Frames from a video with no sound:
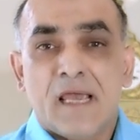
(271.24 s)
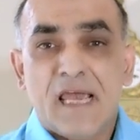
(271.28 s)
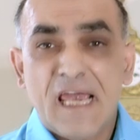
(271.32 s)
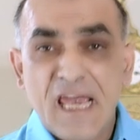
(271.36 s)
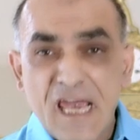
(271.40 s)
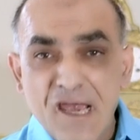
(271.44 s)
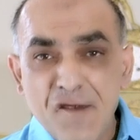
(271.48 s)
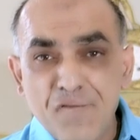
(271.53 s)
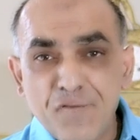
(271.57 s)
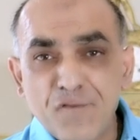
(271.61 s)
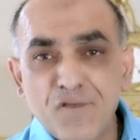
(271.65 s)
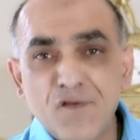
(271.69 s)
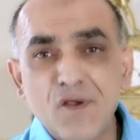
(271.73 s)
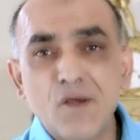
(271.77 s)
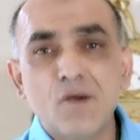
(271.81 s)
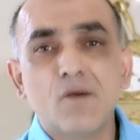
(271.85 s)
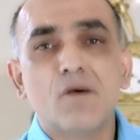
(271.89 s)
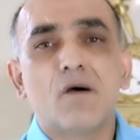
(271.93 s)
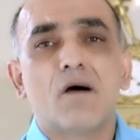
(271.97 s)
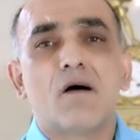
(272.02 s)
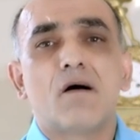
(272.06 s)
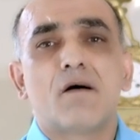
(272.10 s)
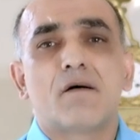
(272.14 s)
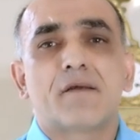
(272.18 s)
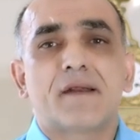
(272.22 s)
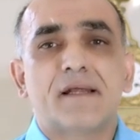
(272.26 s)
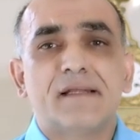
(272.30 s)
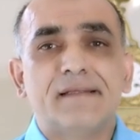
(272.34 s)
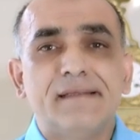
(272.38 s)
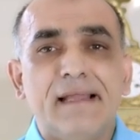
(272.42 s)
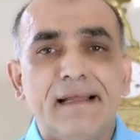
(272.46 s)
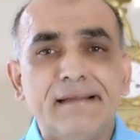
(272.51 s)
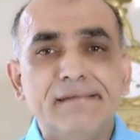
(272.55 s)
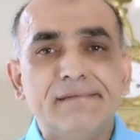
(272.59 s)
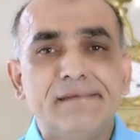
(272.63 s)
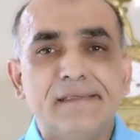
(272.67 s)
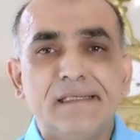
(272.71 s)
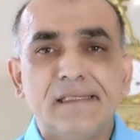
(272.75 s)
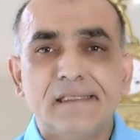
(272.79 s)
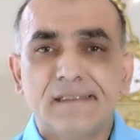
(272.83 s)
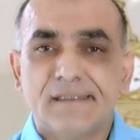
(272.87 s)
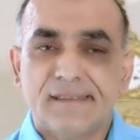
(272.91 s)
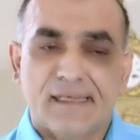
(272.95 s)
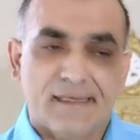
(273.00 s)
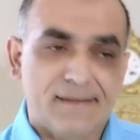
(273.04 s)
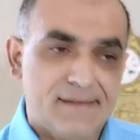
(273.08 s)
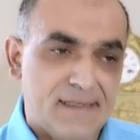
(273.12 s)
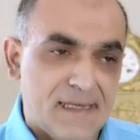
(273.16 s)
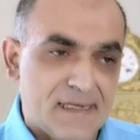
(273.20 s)
If you are a dentist
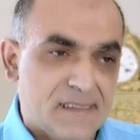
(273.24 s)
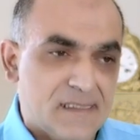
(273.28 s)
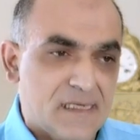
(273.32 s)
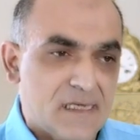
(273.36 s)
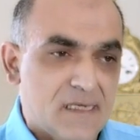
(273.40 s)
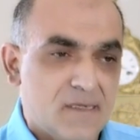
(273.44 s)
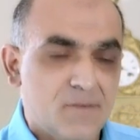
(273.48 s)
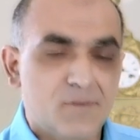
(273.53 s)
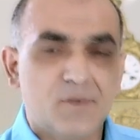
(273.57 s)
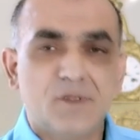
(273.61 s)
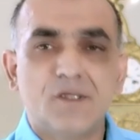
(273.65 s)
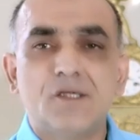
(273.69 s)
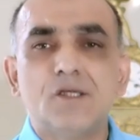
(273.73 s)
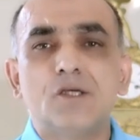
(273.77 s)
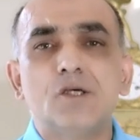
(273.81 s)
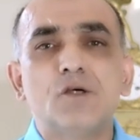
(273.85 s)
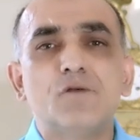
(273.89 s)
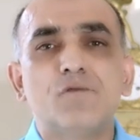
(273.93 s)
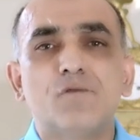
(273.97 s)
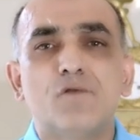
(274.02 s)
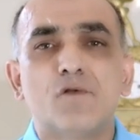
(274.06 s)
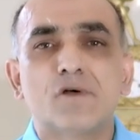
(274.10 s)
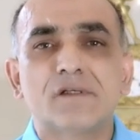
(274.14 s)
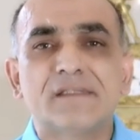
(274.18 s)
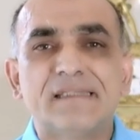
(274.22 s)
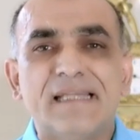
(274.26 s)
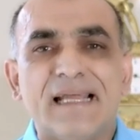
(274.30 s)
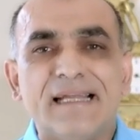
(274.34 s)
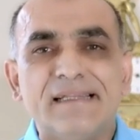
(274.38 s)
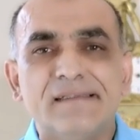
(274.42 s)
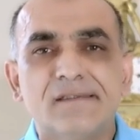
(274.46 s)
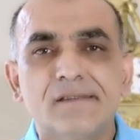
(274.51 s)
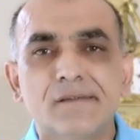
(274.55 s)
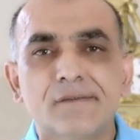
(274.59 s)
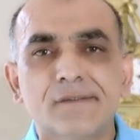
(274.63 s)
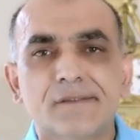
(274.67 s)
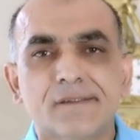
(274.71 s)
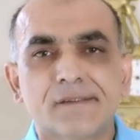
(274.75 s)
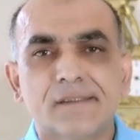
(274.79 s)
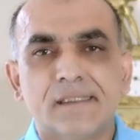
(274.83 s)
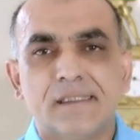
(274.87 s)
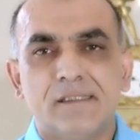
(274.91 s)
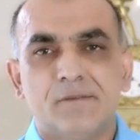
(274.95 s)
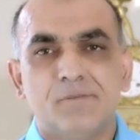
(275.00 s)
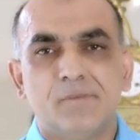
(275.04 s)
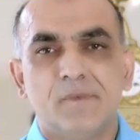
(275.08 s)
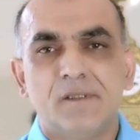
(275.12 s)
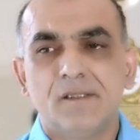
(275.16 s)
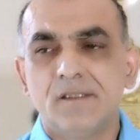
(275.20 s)
and they came to you for dental
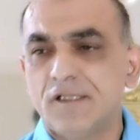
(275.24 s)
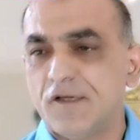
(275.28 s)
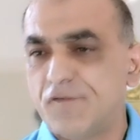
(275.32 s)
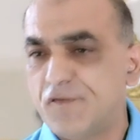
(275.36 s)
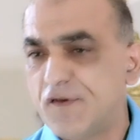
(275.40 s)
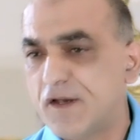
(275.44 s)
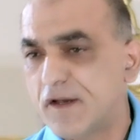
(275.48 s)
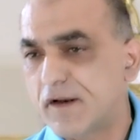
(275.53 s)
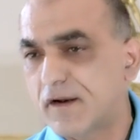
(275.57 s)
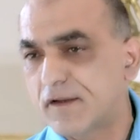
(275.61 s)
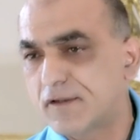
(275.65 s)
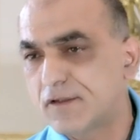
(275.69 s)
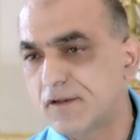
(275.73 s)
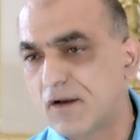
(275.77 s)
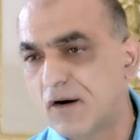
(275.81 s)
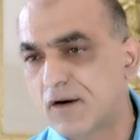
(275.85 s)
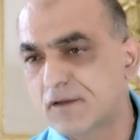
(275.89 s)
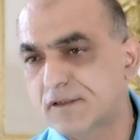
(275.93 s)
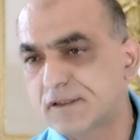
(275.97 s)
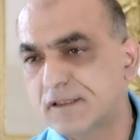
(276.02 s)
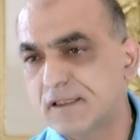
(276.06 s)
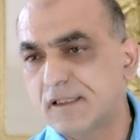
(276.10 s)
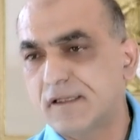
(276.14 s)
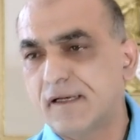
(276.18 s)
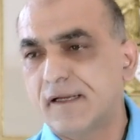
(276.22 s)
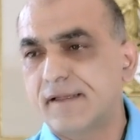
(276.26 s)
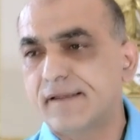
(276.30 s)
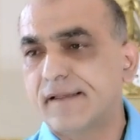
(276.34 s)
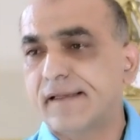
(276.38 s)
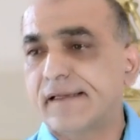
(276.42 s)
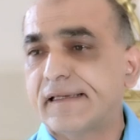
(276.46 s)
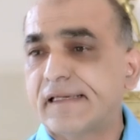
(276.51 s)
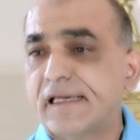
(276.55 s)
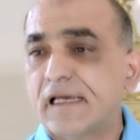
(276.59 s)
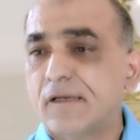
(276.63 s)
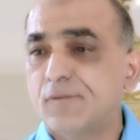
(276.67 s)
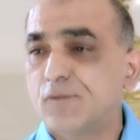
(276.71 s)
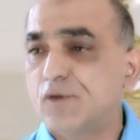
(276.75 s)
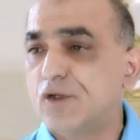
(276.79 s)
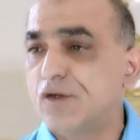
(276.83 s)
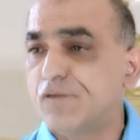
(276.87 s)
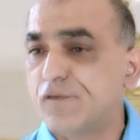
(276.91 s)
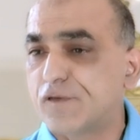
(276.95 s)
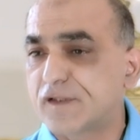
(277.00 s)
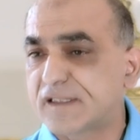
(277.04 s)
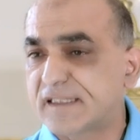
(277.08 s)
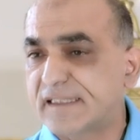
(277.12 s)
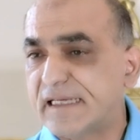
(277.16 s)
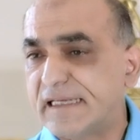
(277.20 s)
treatment, if you are a doctor and they came to you
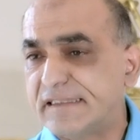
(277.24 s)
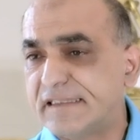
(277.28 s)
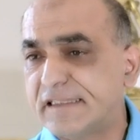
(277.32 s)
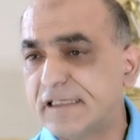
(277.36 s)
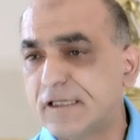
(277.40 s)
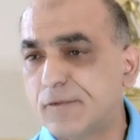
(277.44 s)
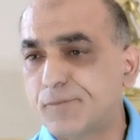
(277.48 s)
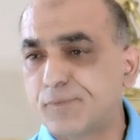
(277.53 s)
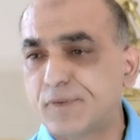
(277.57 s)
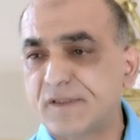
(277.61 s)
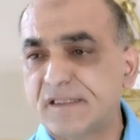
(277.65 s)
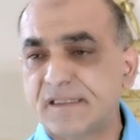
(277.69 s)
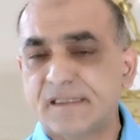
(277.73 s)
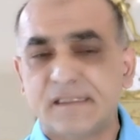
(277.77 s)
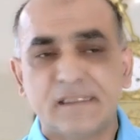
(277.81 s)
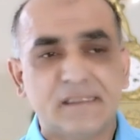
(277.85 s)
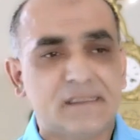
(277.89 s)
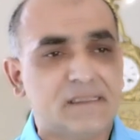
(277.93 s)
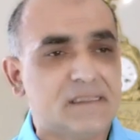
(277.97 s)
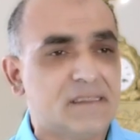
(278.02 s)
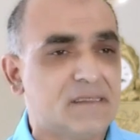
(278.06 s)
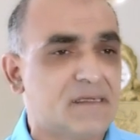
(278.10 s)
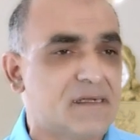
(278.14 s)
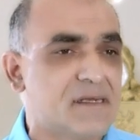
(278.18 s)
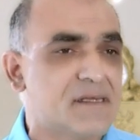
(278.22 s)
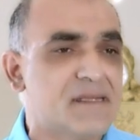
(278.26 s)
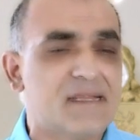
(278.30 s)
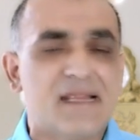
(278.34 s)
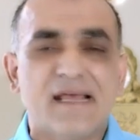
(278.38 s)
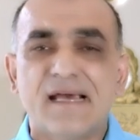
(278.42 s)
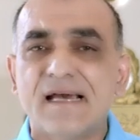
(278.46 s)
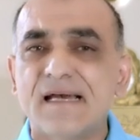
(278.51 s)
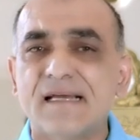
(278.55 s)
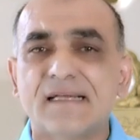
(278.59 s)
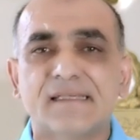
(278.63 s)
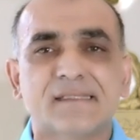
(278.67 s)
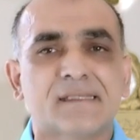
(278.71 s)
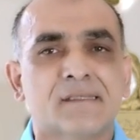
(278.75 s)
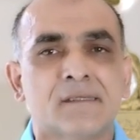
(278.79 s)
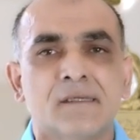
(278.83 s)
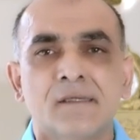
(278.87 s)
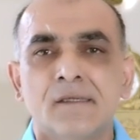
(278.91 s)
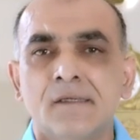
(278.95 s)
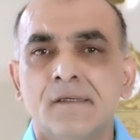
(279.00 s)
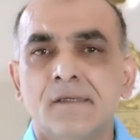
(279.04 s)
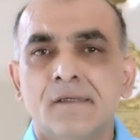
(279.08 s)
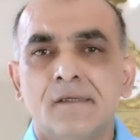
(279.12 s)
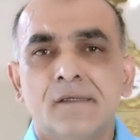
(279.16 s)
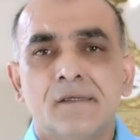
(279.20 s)
for surgical procedure, and nurse,
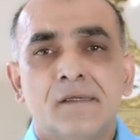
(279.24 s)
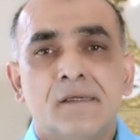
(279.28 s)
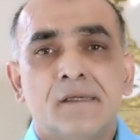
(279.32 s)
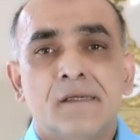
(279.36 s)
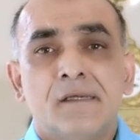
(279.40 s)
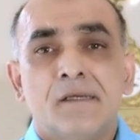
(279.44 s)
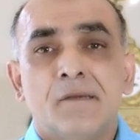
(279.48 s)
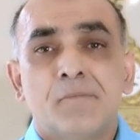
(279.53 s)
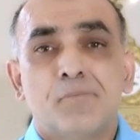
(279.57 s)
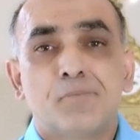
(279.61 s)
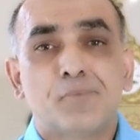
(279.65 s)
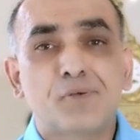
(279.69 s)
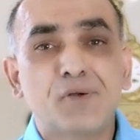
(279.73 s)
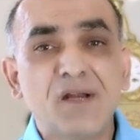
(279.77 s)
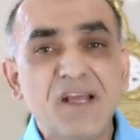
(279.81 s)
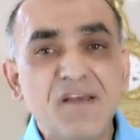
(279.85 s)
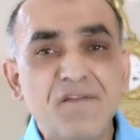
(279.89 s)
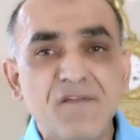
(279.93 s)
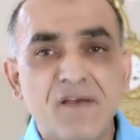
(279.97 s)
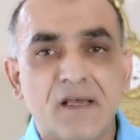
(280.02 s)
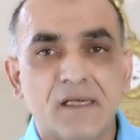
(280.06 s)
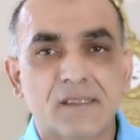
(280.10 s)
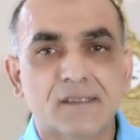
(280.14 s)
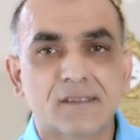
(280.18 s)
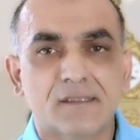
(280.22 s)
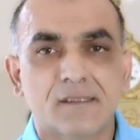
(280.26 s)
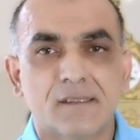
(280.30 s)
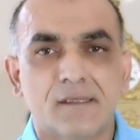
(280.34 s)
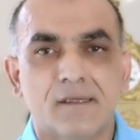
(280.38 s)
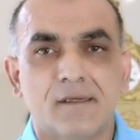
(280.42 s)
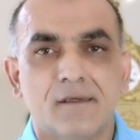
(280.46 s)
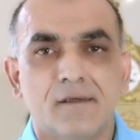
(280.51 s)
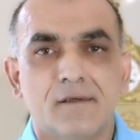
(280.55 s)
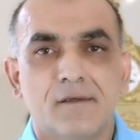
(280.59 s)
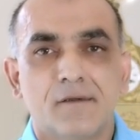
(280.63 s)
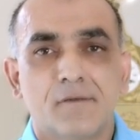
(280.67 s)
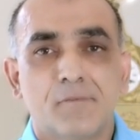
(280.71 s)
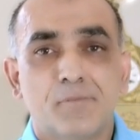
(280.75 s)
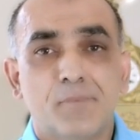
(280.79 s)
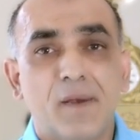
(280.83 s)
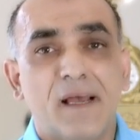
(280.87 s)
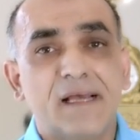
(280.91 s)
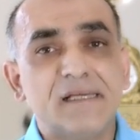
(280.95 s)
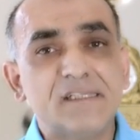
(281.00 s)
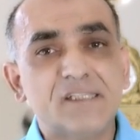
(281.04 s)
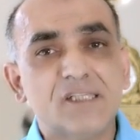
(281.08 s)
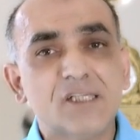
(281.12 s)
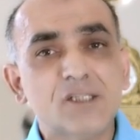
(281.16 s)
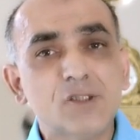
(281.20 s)
previously,
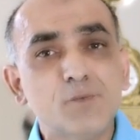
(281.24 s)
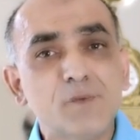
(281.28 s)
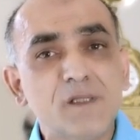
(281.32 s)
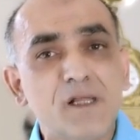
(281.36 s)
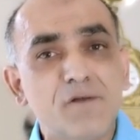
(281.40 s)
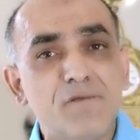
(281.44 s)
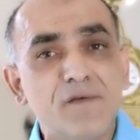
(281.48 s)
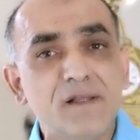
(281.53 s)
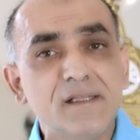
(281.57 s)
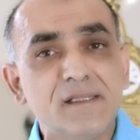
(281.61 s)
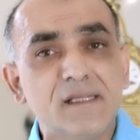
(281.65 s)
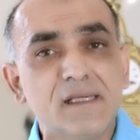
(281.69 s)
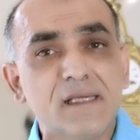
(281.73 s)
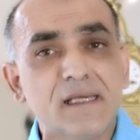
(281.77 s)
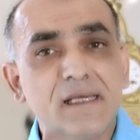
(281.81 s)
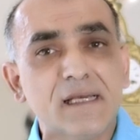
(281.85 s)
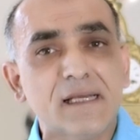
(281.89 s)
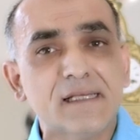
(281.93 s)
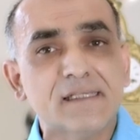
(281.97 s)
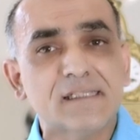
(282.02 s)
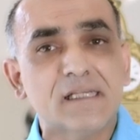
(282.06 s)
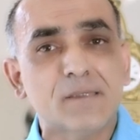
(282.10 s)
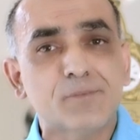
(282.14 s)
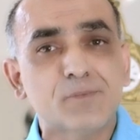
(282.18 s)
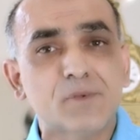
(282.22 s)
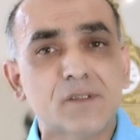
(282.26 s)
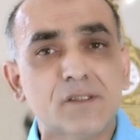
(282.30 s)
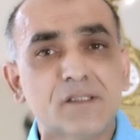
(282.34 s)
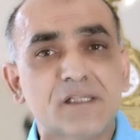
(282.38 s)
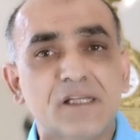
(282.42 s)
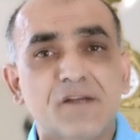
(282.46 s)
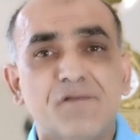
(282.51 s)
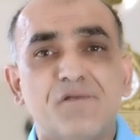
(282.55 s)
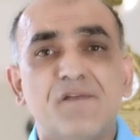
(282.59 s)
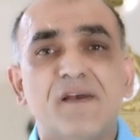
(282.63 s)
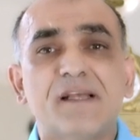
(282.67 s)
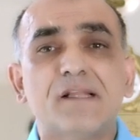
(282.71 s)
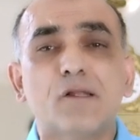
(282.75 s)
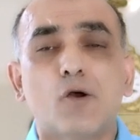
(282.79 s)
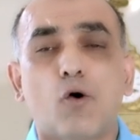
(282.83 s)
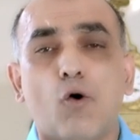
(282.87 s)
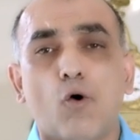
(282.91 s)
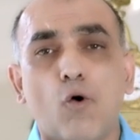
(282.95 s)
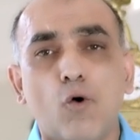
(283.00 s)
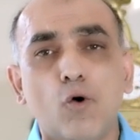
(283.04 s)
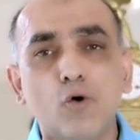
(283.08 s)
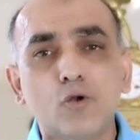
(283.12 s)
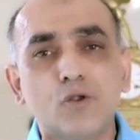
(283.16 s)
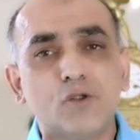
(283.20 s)
patients with a ventricular septal defect
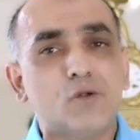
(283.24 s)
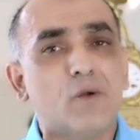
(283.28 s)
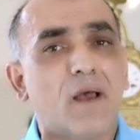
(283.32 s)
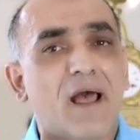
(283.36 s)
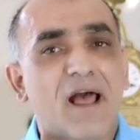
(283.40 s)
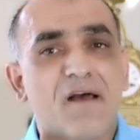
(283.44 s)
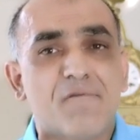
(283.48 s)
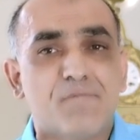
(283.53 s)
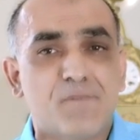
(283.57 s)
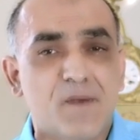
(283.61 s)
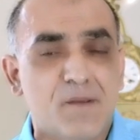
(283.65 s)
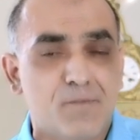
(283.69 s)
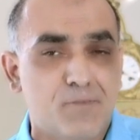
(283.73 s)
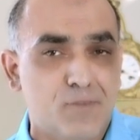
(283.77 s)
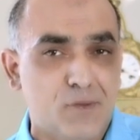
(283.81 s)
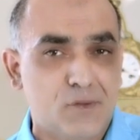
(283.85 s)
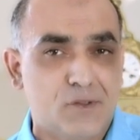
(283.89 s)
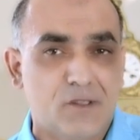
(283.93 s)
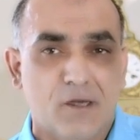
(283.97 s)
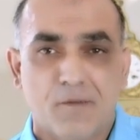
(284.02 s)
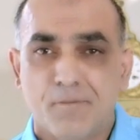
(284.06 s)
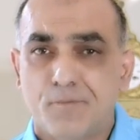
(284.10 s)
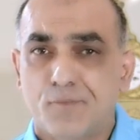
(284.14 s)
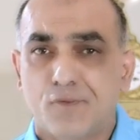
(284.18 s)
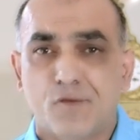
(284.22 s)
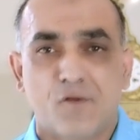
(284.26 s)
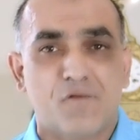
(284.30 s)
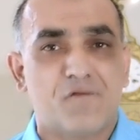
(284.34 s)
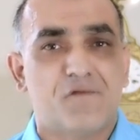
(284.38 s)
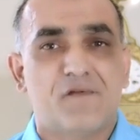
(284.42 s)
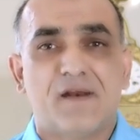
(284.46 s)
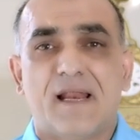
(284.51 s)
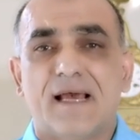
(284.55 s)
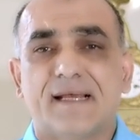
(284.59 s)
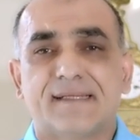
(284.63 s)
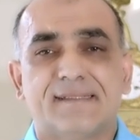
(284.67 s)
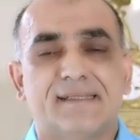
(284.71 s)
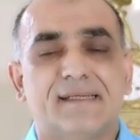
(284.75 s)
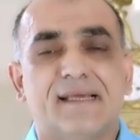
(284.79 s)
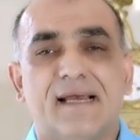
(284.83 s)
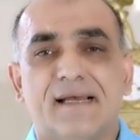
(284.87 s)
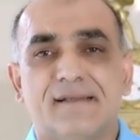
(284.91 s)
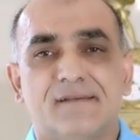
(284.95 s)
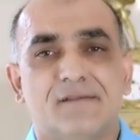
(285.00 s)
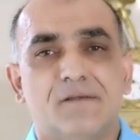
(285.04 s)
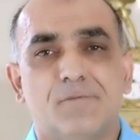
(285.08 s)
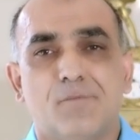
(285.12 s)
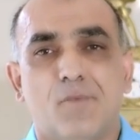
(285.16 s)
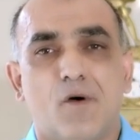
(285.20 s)
ought to have been put on prophylactic
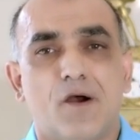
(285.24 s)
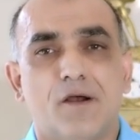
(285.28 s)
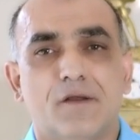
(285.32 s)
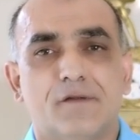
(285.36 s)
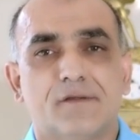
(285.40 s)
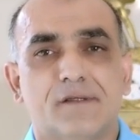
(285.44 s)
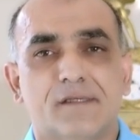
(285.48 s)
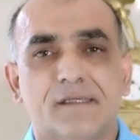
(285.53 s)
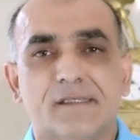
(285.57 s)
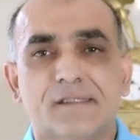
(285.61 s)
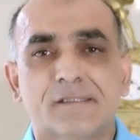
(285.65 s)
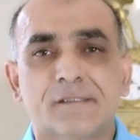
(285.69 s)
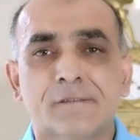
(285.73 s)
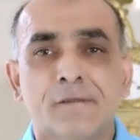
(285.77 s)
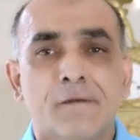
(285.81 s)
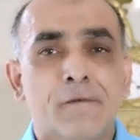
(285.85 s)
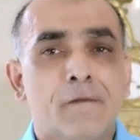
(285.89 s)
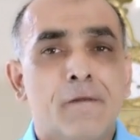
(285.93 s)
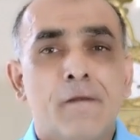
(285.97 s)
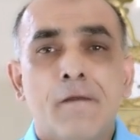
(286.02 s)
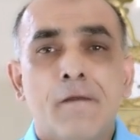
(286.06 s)
antibiotics.